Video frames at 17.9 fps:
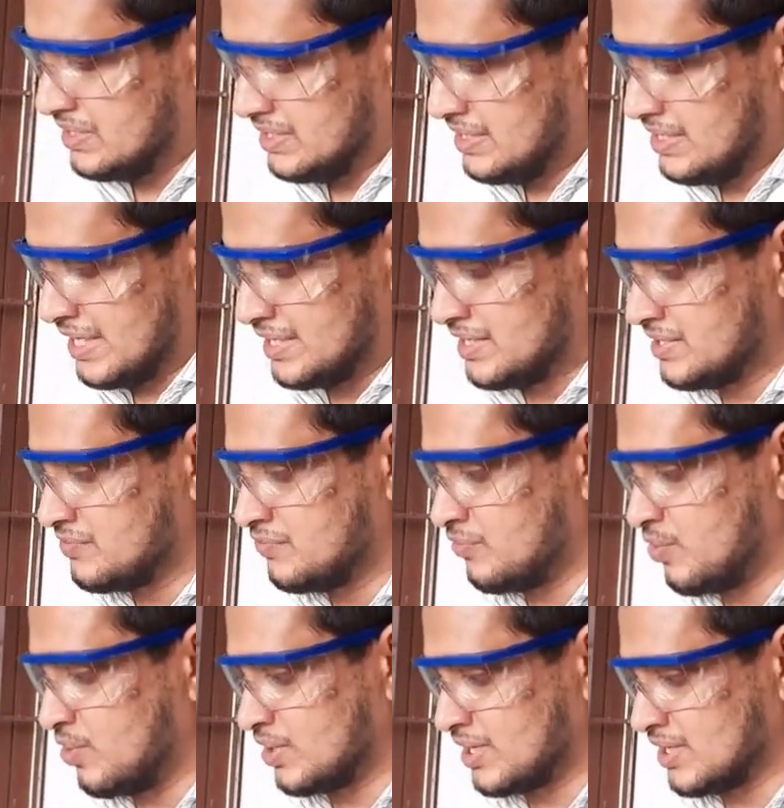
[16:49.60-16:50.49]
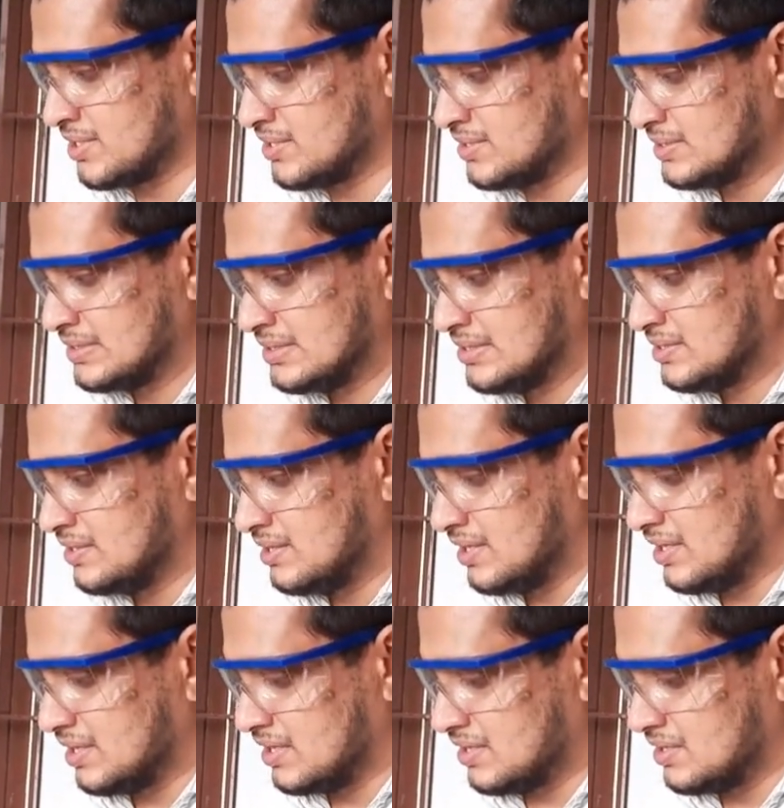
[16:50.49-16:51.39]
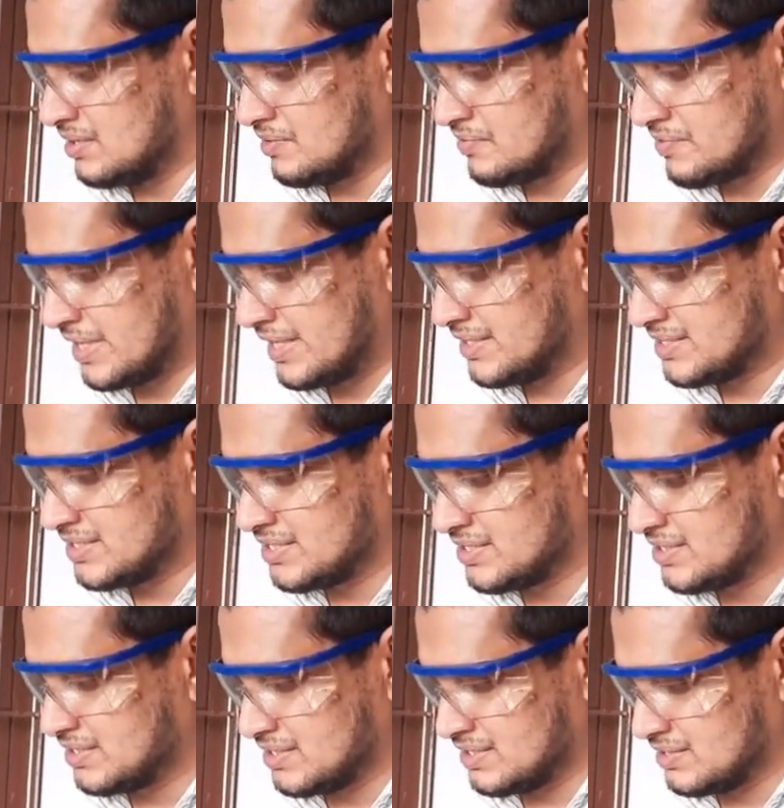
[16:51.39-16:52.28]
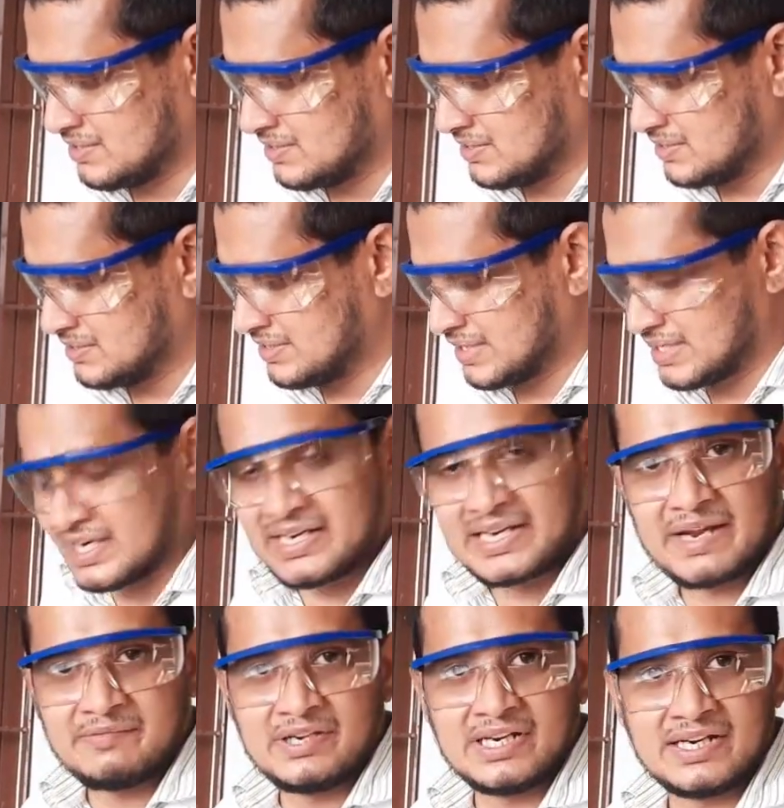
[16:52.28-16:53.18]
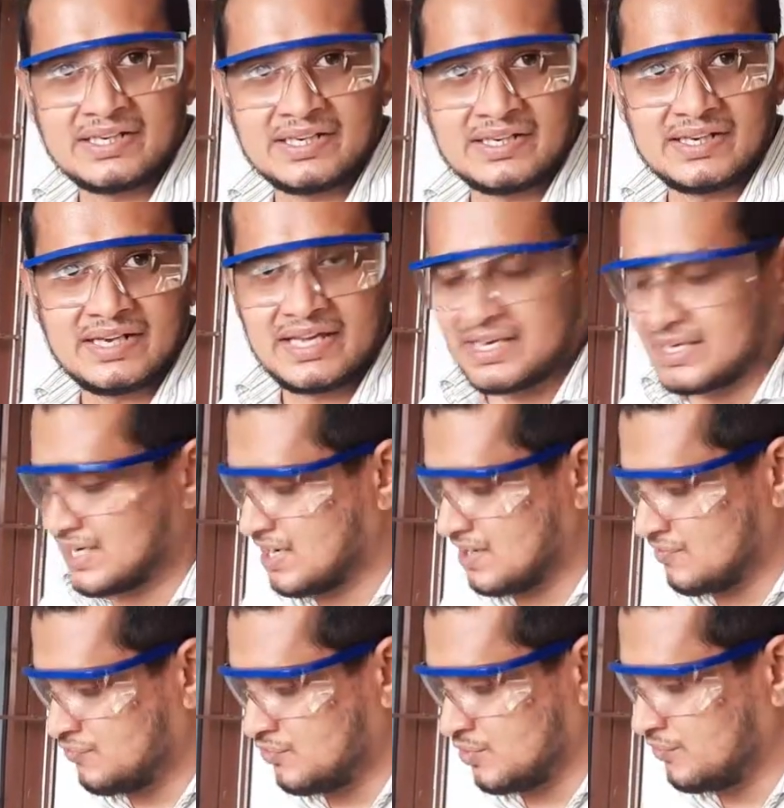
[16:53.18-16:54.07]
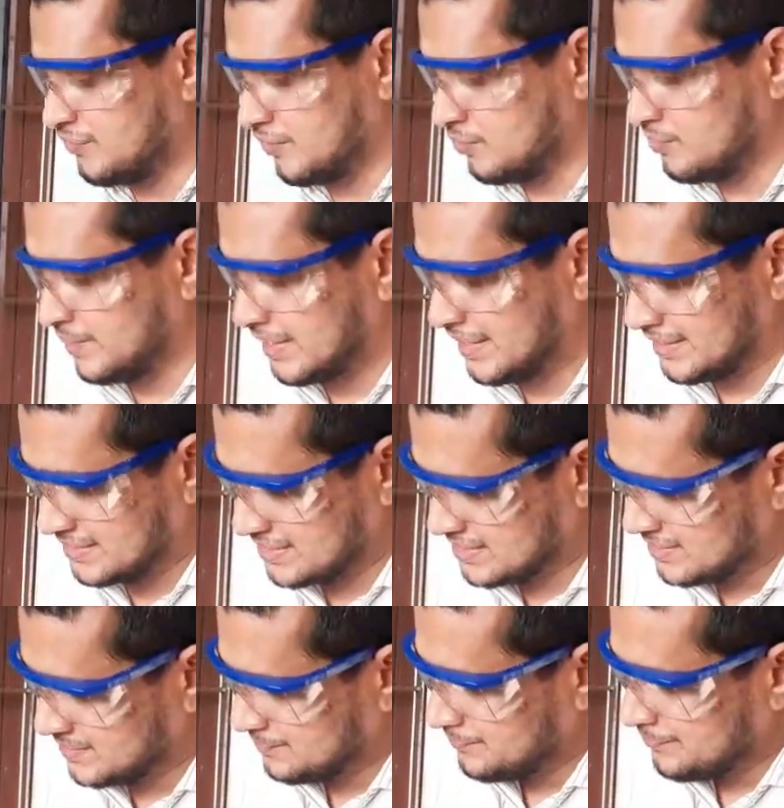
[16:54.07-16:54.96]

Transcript: let water rinse the contaminated area for a few minutes.